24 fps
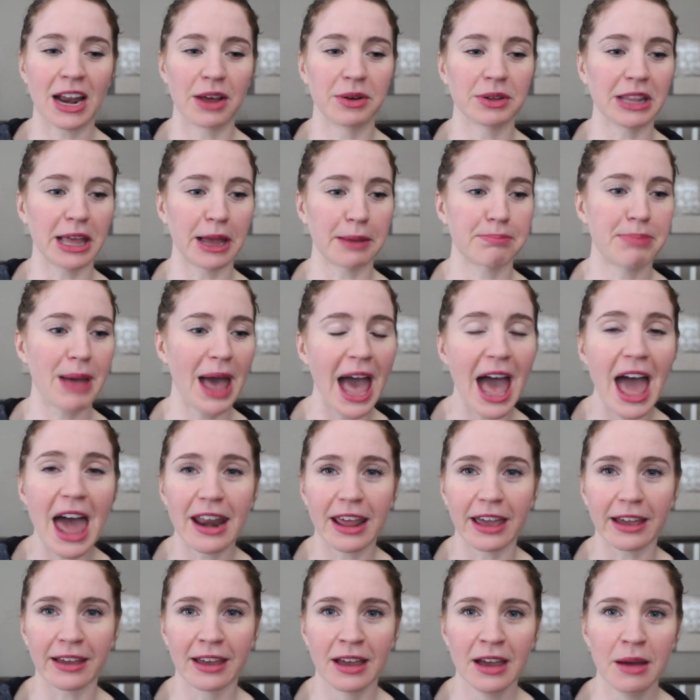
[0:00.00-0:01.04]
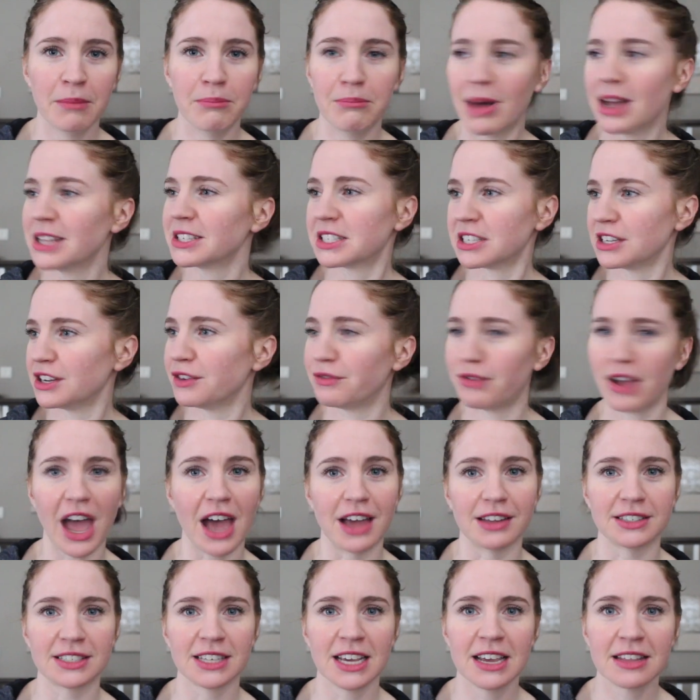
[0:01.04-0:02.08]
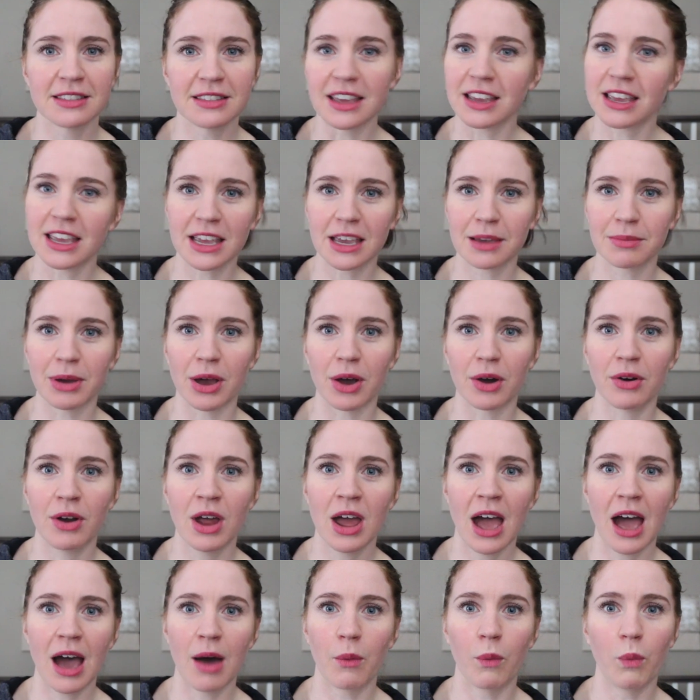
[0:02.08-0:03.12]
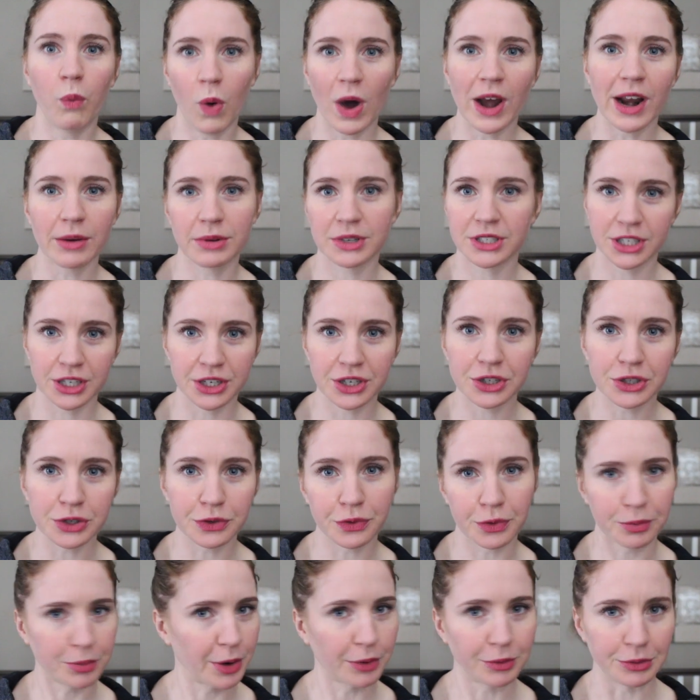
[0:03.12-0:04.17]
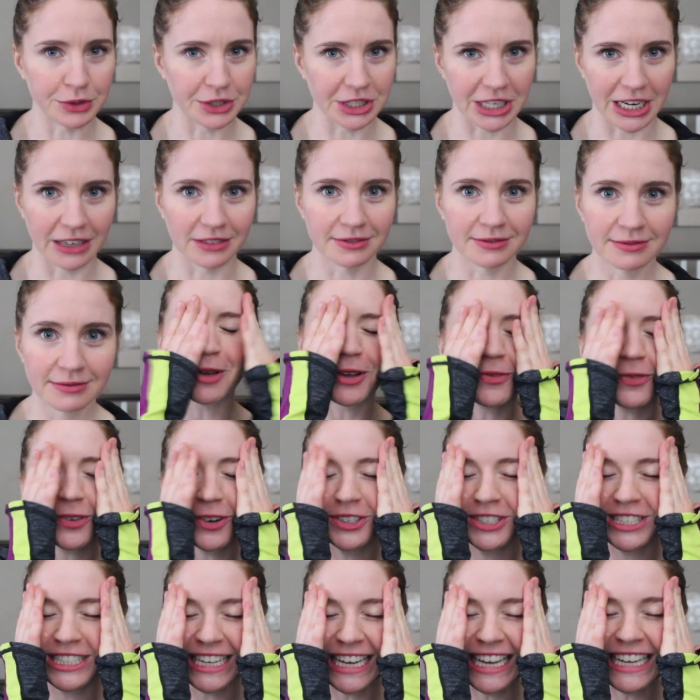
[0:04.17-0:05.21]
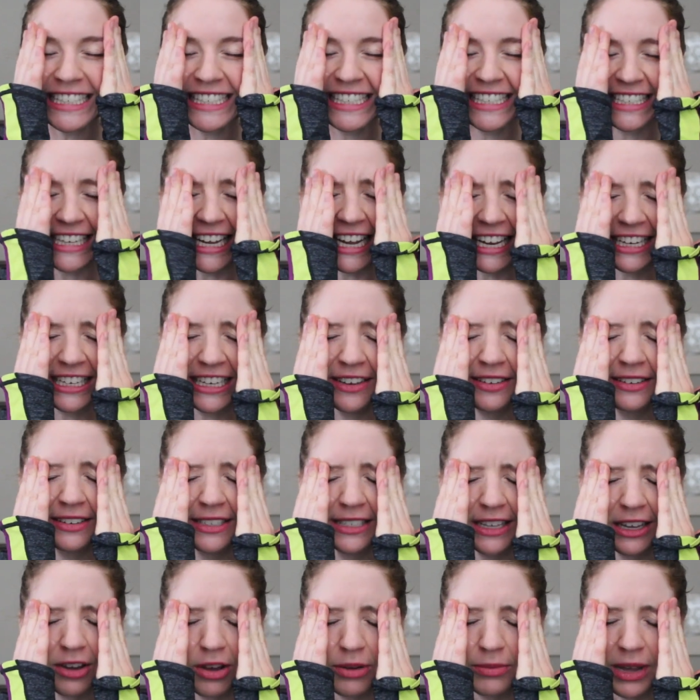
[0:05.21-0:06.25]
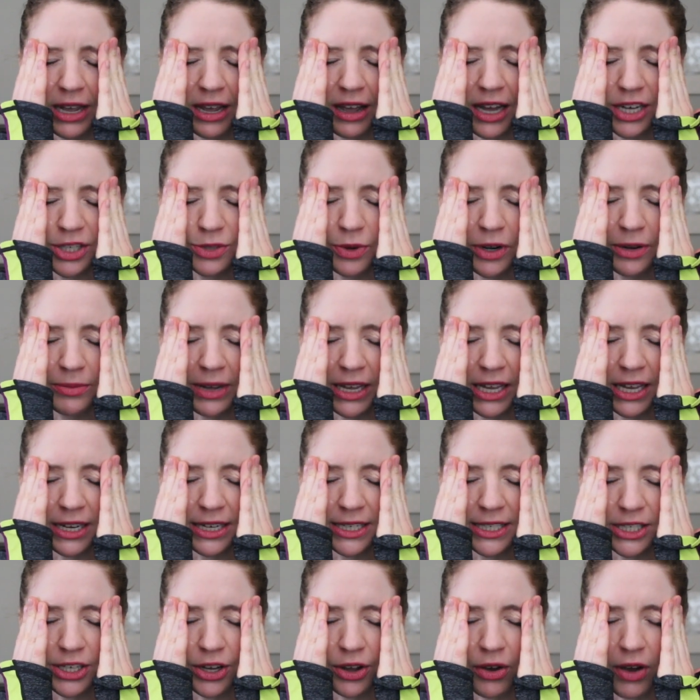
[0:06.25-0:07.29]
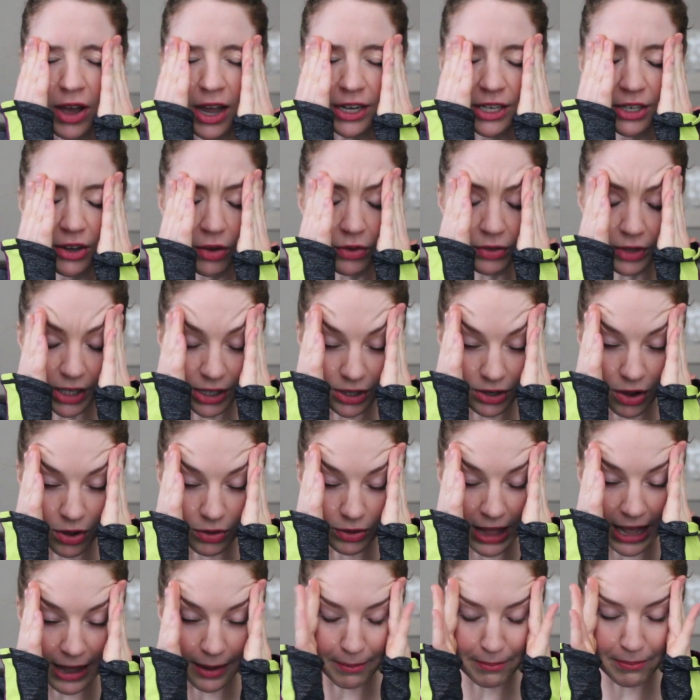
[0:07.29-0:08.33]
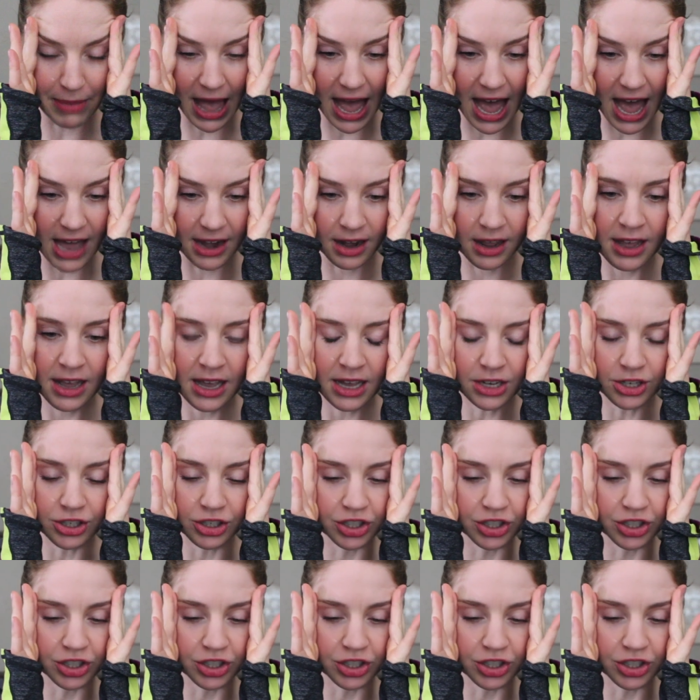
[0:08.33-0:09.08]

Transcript: And I would like panic months in advance thinking about what I was gonna do for my routine. So my first instinct, I was like, oh my gosh, what am I gonna do? I only know like bad